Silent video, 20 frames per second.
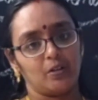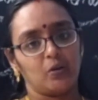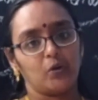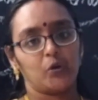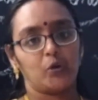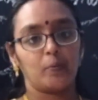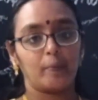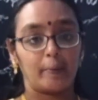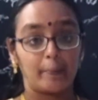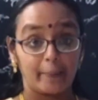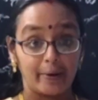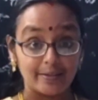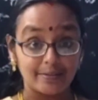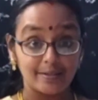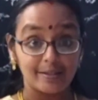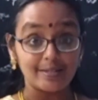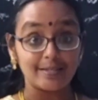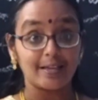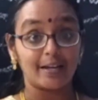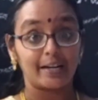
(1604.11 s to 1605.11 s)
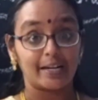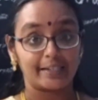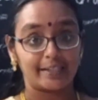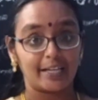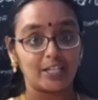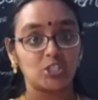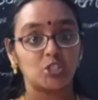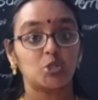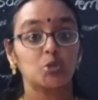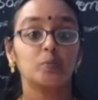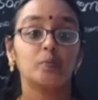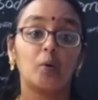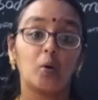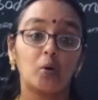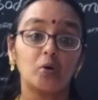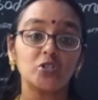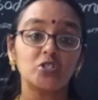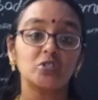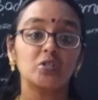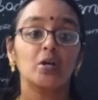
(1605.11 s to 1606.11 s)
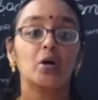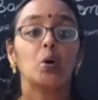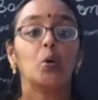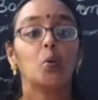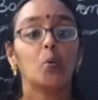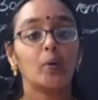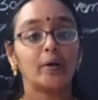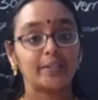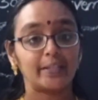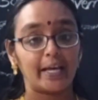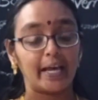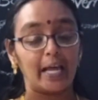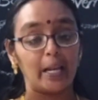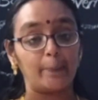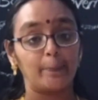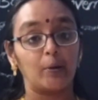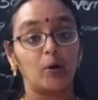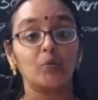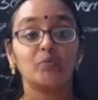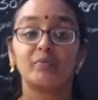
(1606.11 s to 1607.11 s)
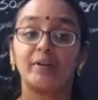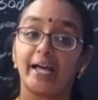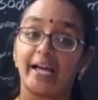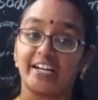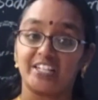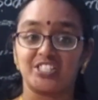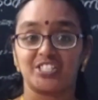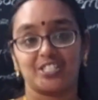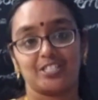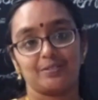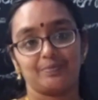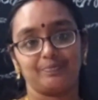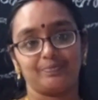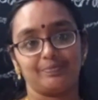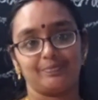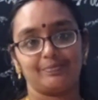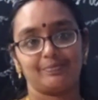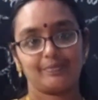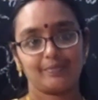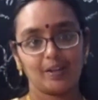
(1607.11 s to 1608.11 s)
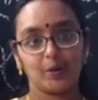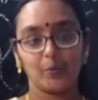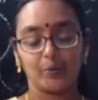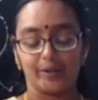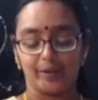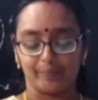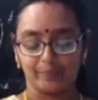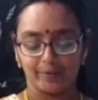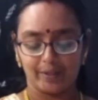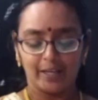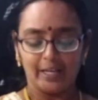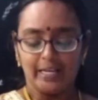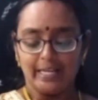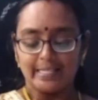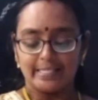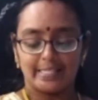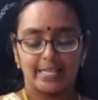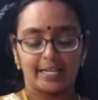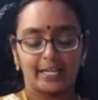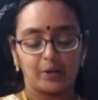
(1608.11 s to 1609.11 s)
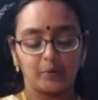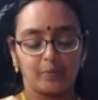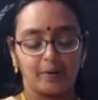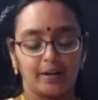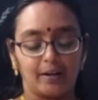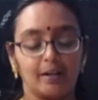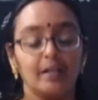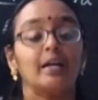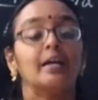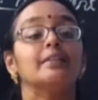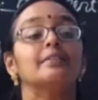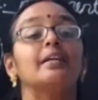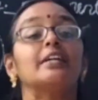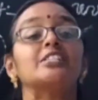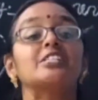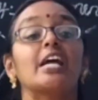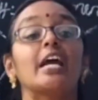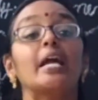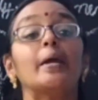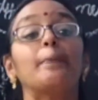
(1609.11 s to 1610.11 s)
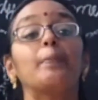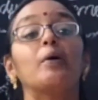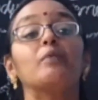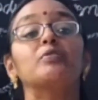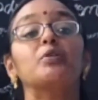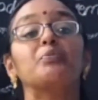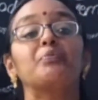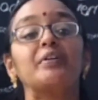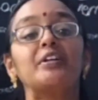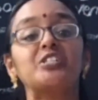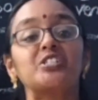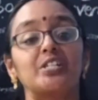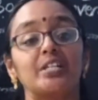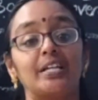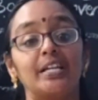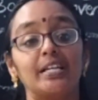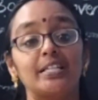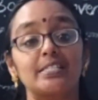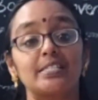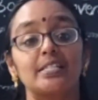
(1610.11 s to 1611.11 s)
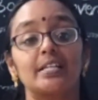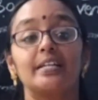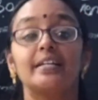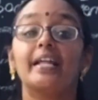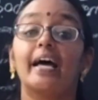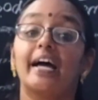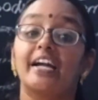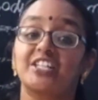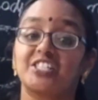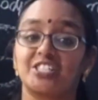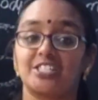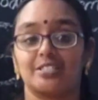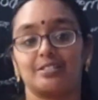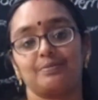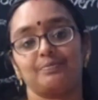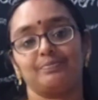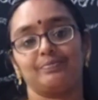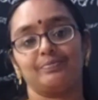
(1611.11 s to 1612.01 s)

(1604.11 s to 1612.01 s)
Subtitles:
Human muscles are attached to bones with the help of dash. Okay. Second one. The shape of the fish is dash.